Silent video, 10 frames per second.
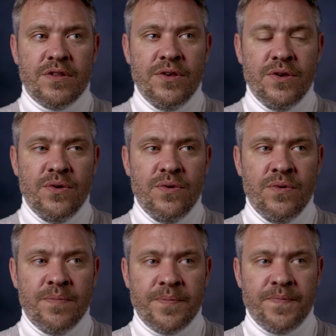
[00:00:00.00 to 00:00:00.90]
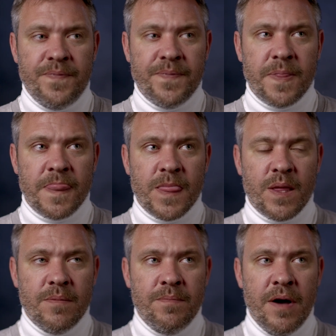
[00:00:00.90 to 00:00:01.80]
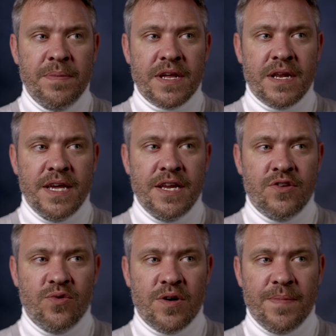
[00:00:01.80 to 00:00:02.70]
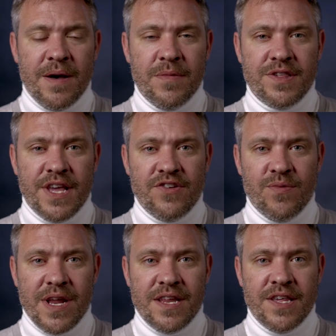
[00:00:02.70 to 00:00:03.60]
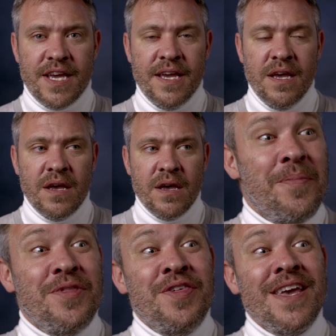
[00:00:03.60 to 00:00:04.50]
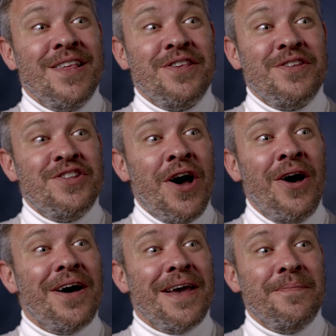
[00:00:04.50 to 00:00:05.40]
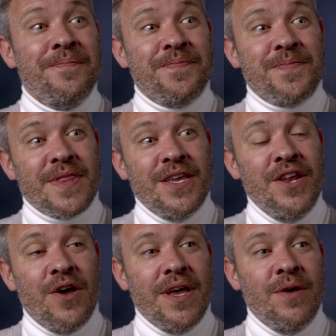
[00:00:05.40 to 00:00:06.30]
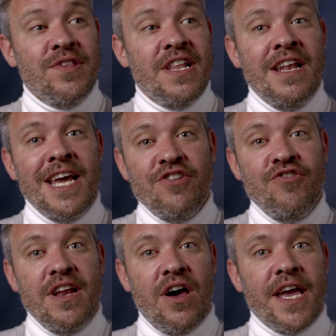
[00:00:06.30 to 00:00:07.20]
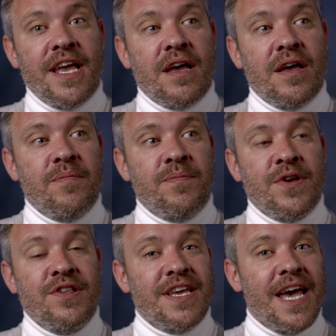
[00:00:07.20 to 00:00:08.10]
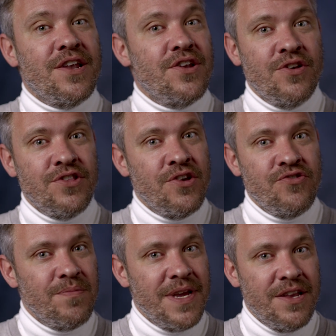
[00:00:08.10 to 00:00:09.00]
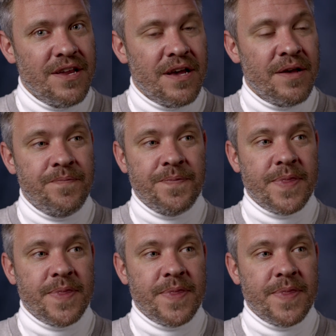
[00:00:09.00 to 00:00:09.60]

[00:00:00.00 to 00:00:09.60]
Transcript: to publicly talk about my sexuality. But the thing is, at the time, you know, it was literally like, because again, no social media,